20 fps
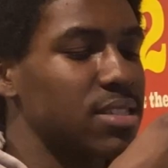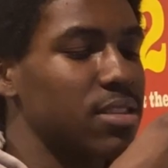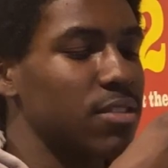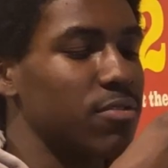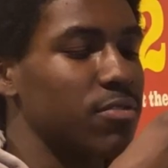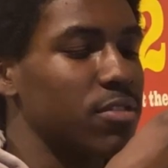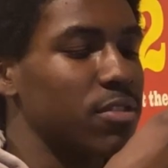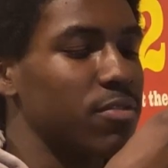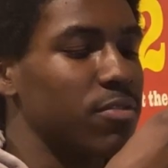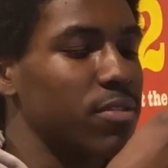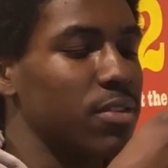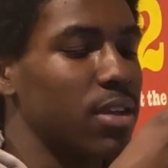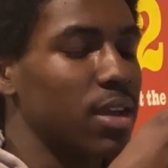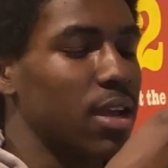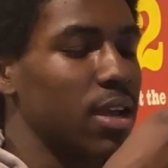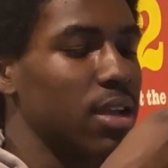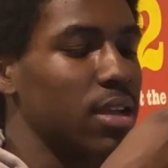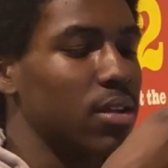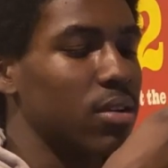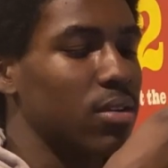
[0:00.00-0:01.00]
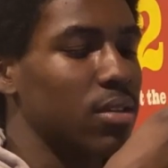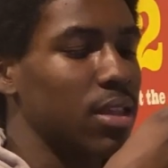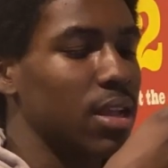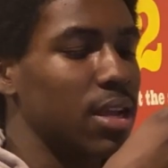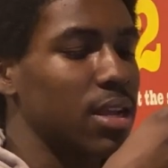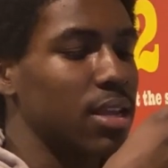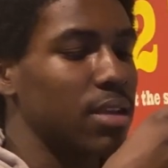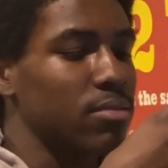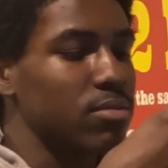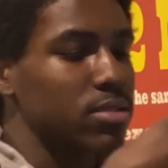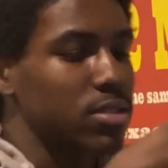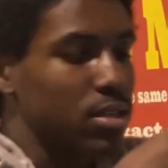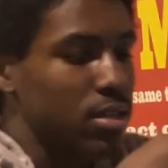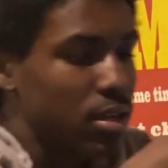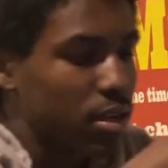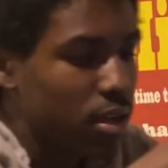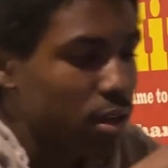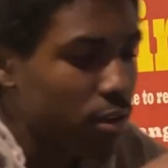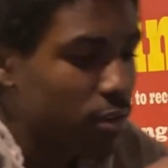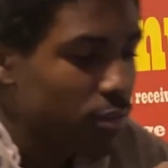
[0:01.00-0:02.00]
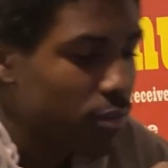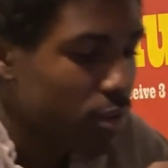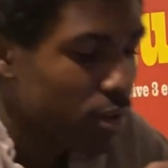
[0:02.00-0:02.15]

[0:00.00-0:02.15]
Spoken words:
it for the fit. I ain't gonna lie. That was enough.